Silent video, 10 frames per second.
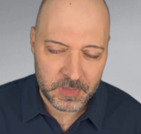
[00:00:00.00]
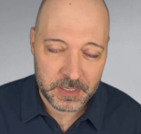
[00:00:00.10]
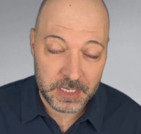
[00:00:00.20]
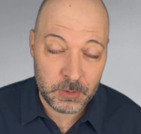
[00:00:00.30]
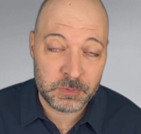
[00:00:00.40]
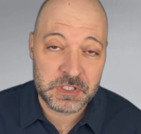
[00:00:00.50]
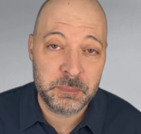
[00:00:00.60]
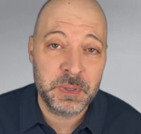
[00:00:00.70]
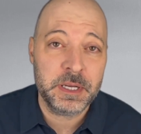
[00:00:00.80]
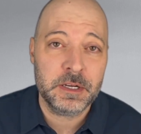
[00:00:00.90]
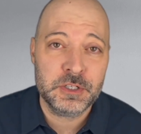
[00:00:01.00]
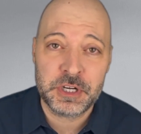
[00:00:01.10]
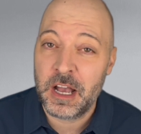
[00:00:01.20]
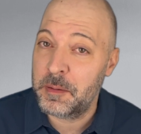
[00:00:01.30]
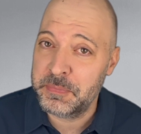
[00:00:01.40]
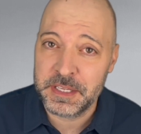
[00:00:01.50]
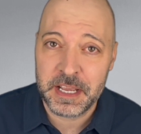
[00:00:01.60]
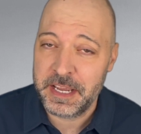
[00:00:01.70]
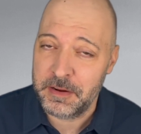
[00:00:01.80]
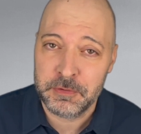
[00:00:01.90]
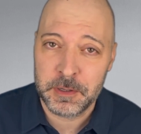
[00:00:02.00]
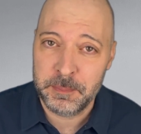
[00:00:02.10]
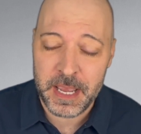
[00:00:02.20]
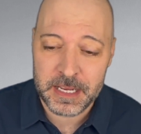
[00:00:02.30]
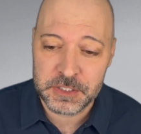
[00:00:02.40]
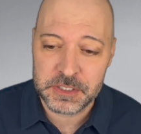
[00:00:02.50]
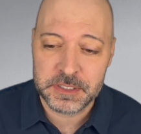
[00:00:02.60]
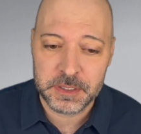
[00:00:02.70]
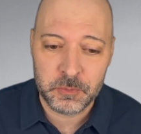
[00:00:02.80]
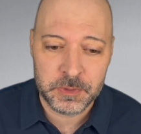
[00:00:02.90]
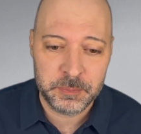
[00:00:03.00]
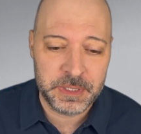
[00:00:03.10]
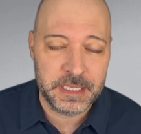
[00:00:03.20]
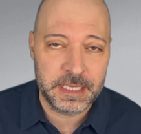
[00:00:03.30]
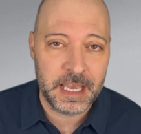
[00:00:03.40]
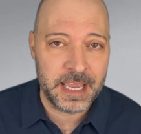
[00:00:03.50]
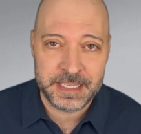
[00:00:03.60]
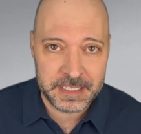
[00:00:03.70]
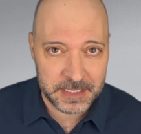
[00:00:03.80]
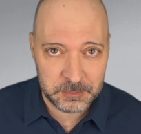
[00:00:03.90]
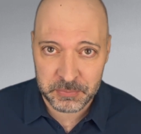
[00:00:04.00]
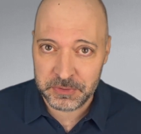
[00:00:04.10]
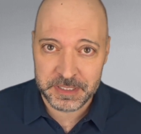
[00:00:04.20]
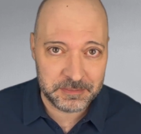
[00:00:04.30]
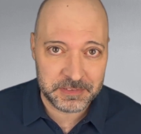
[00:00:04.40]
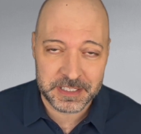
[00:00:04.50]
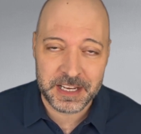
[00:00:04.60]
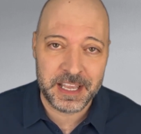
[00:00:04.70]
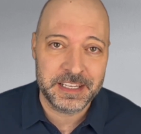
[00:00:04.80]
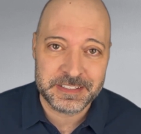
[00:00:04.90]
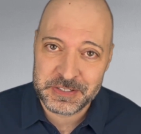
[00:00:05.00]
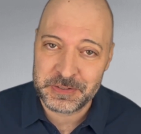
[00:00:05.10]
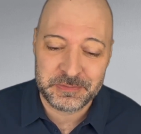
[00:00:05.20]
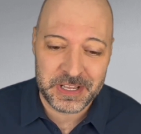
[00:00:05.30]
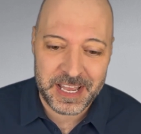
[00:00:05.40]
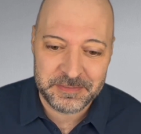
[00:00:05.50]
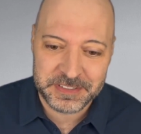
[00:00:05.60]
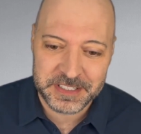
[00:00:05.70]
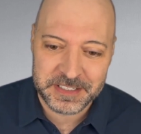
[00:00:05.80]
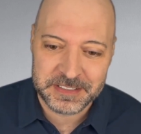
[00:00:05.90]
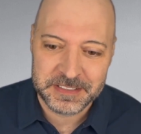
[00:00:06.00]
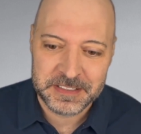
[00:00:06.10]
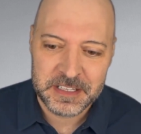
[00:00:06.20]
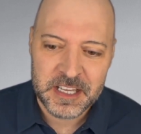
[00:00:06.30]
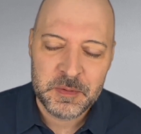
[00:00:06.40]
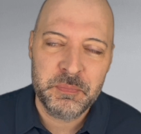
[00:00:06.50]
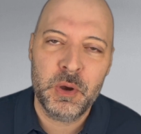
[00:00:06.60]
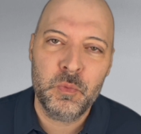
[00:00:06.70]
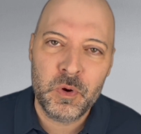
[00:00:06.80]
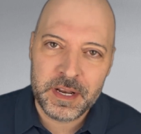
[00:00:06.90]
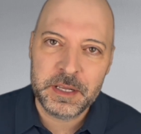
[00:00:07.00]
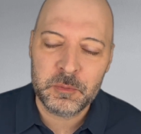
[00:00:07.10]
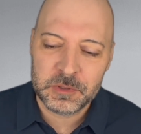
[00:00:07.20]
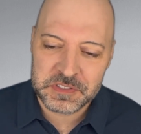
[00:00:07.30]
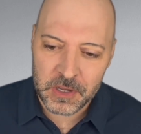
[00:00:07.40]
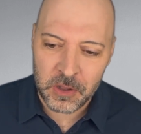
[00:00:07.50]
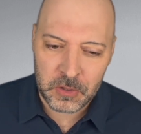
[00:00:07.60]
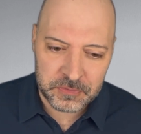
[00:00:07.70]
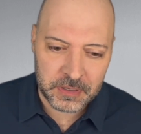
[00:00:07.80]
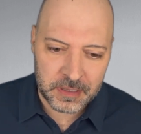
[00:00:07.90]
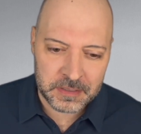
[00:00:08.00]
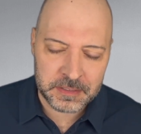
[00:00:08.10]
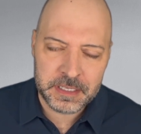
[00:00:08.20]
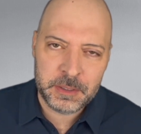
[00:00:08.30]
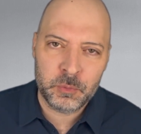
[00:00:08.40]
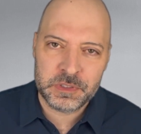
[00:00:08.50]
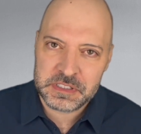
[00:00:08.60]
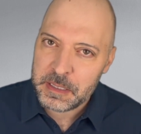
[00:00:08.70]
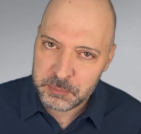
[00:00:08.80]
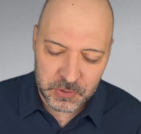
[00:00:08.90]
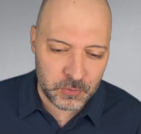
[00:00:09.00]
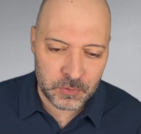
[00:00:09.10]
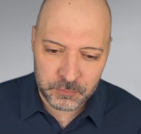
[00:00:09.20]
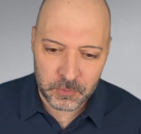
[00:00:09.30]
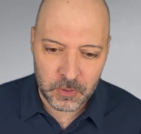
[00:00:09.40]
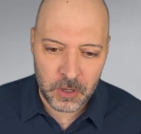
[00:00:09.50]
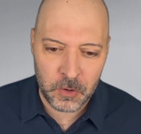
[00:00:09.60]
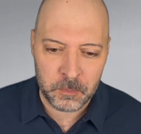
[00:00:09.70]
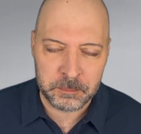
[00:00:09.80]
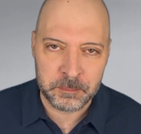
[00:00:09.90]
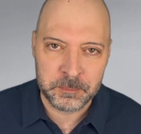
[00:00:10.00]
It was a bigger job than I ever imagined it would be. I can't believe that I survived it. But when it was all done, it was a beautiful home,